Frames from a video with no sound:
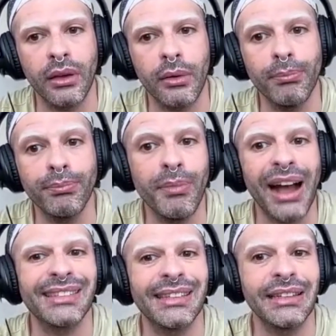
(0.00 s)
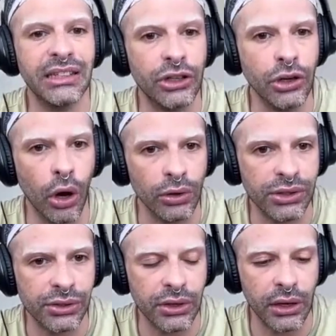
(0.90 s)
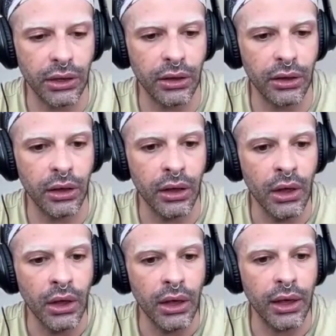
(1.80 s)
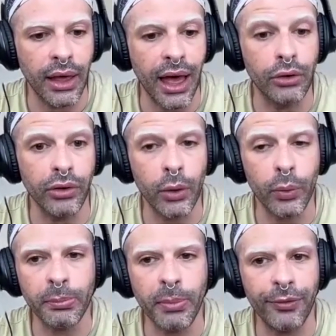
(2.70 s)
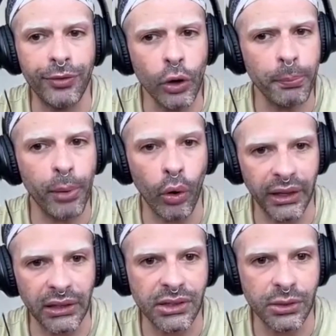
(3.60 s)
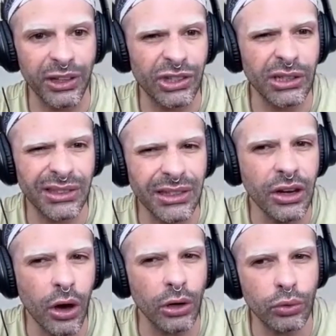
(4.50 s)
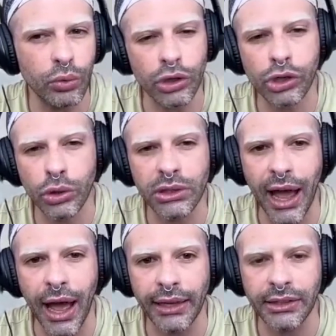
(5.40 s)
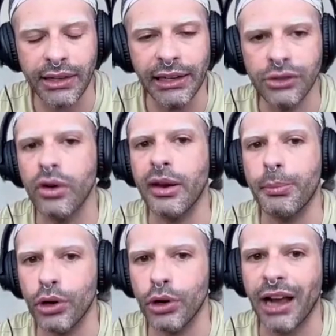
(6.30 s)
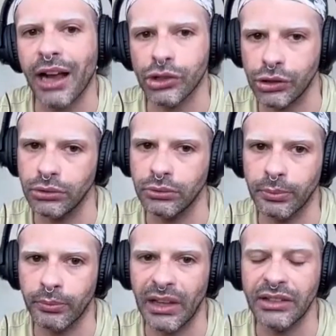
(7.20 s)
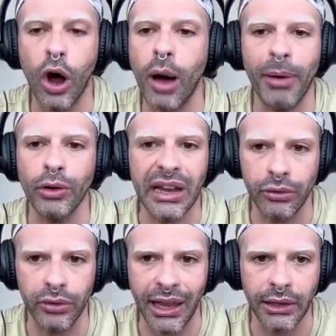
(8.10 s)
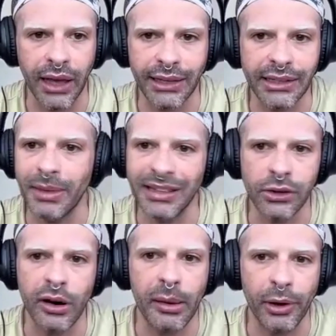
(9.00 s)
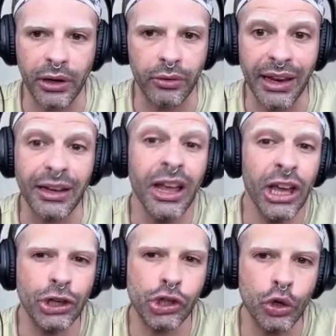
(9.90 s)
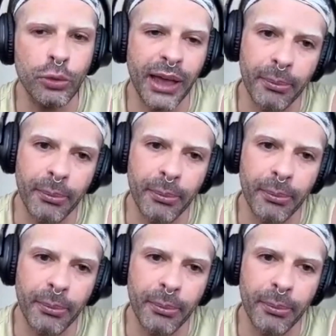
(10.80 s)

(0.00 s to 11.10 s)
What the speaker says: magazine did not agree with my viewpoint, which is not what should guide literary production. It's not about agreeing. Academia is not about agreeing. It should be